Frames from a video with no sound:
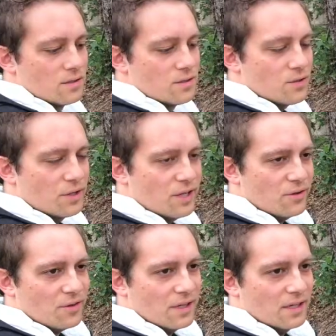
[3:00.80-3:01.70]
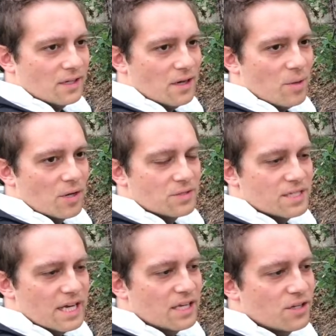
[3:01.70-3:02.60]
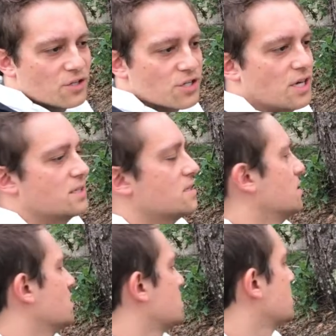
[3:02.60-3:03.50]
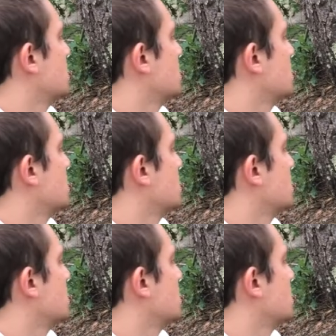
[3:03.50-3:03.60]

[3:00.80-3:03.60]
So another thing about taking your shots is